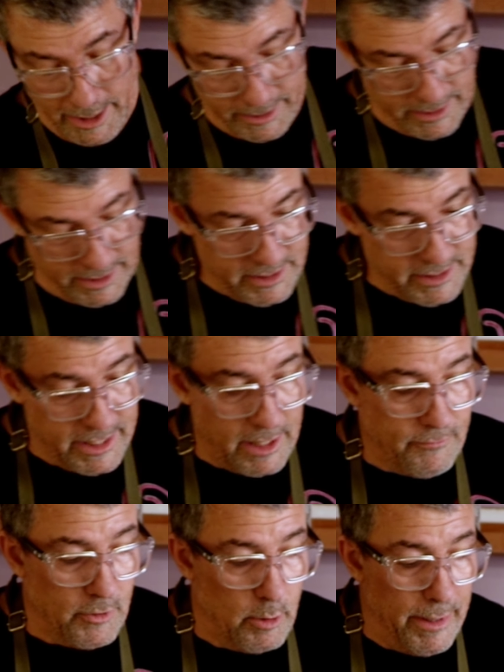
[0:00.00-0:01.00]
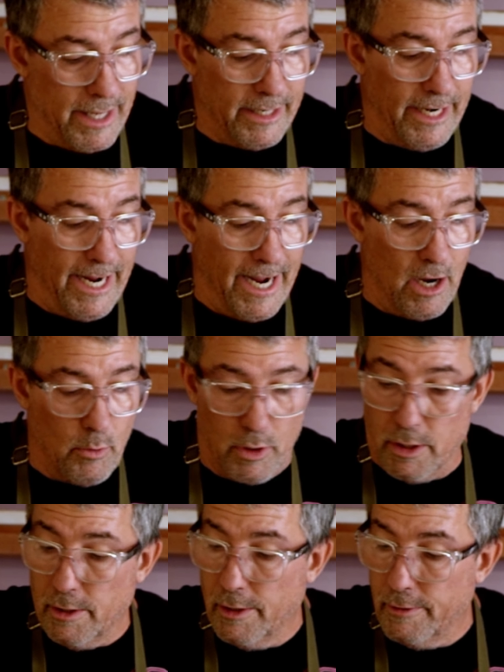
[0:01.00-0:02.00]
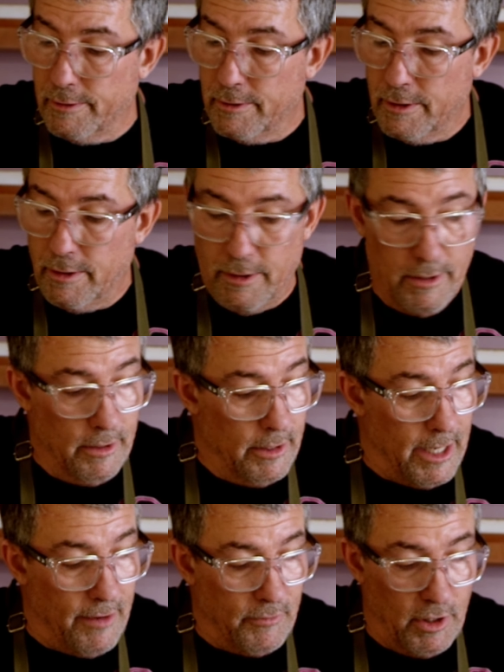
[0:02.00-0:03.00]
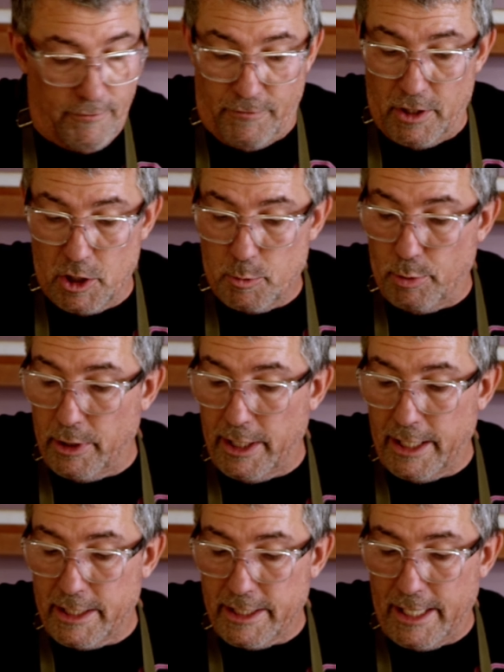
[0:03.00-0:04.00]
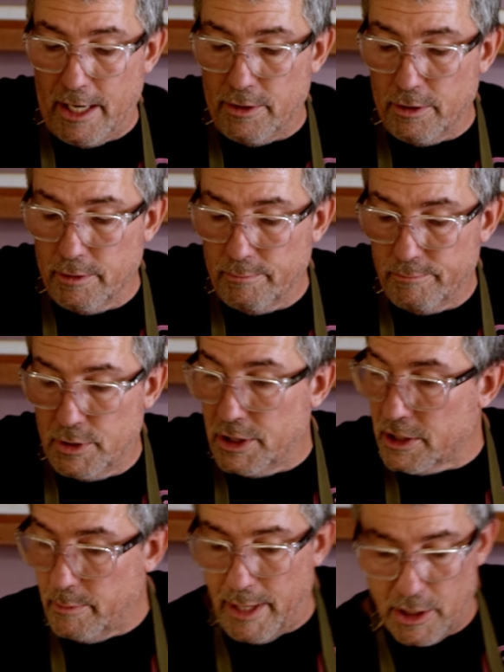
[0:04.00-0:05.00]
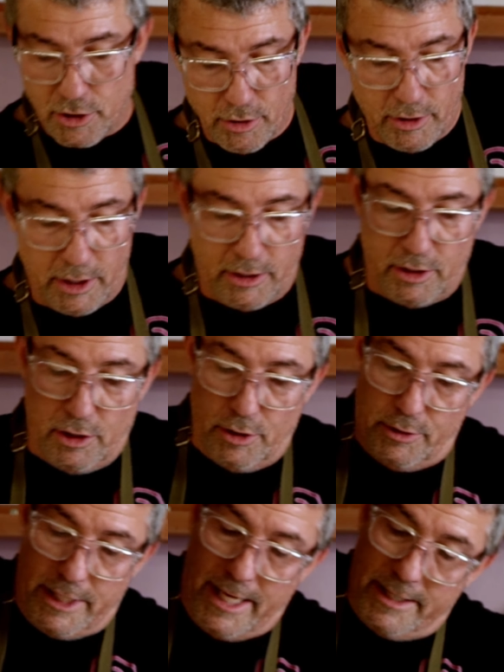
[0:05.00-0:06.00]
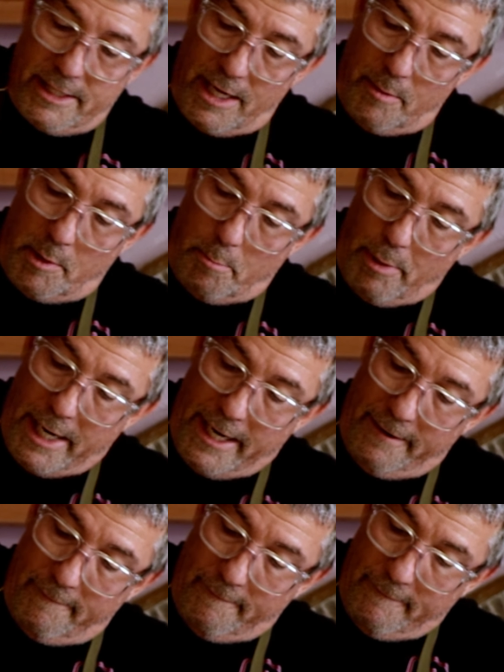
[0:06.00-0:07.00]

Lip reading: let this sit for about an hour after you finish putting it together, just to make sure that the glue's had time to bite.